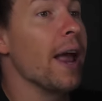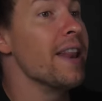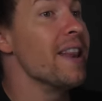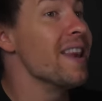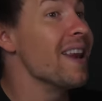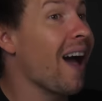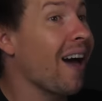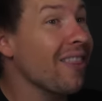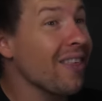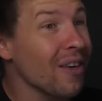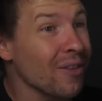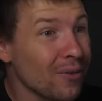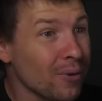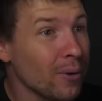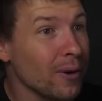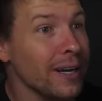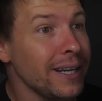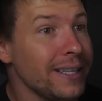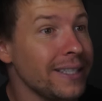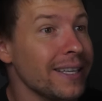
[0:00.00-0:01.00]
another
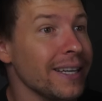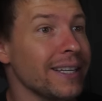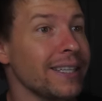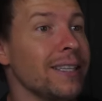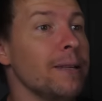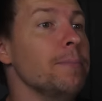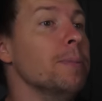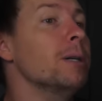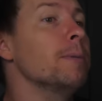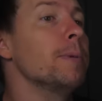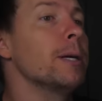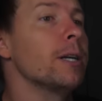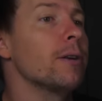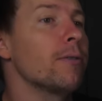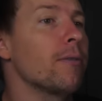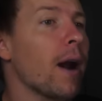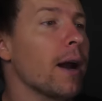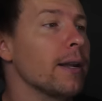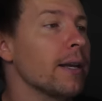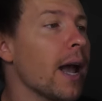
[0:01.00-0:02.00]
360
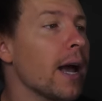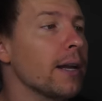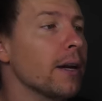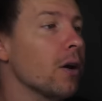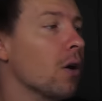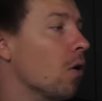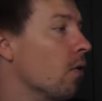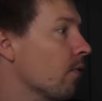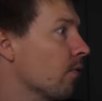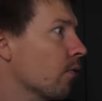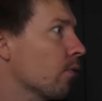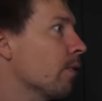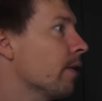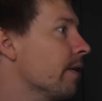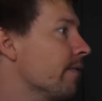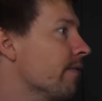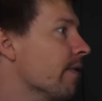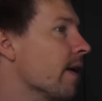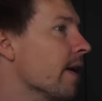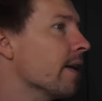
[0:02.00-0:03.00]
millimeter radiator of
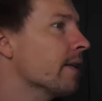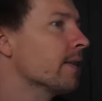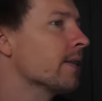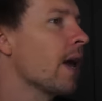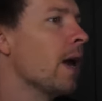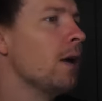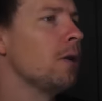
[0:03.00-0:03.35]
three fans.